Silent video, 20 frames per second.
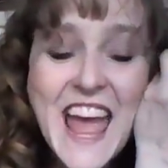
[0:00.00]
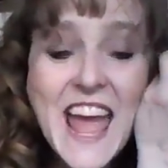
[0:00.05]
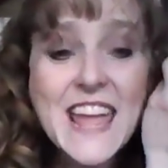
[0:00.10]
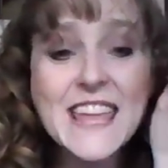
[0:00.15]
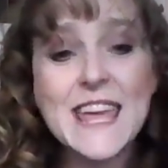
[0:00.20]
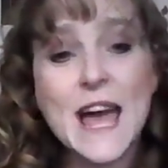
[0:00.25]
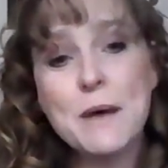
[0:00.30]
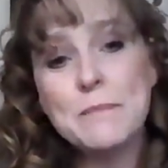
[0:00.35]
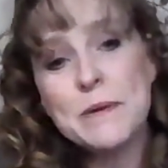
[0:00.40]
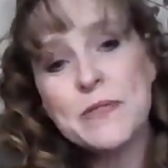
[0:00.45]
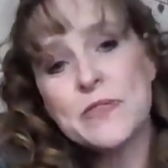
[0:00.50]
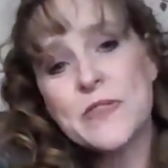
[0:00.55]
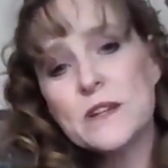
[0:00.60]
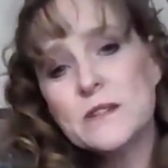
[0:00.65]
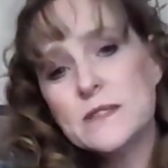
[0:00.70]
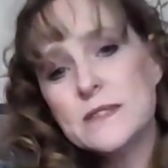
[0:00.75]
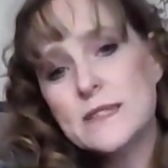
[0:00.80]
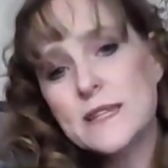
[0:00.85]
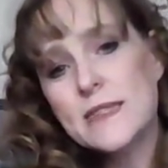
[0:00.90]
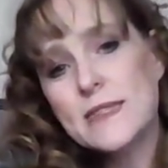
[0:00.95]
Yeah, put
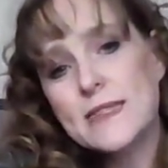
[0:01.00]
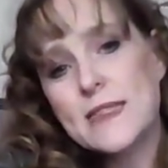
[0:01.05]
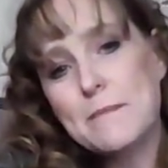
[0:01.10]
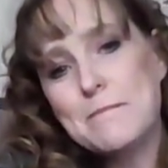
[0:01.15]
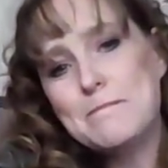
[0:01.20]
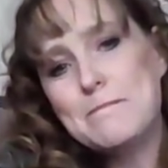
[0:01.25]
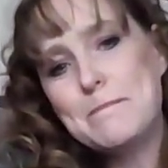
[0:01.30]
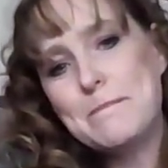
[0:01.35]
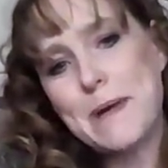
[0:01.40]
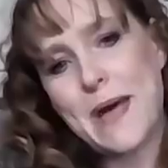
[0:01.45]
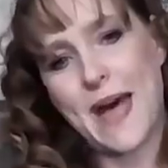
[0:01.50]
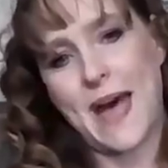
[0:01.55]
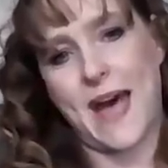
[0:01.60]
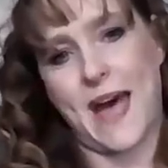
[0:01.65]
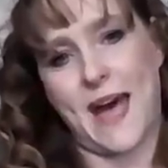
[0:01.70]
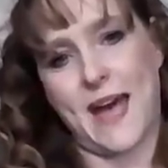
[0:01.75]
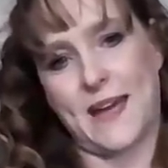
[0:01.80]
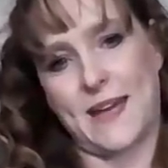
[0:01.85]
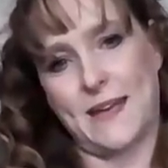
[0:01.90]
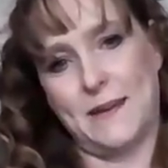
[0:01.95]
those to the
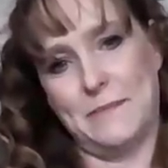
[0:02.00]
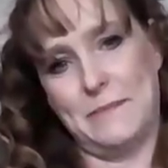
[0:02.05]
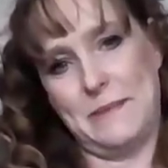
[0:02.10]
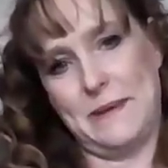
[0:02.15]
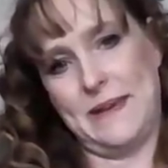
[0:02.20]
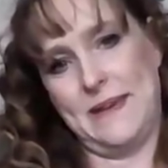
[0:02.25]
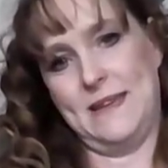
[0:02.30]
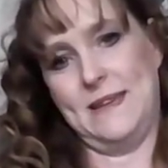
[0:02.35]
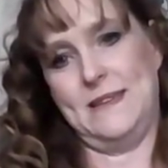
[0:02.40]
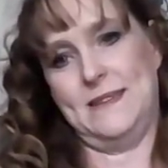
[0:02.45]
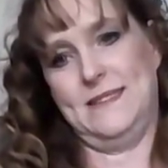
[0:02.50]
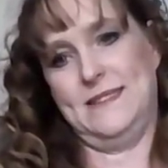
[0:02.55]
back of it.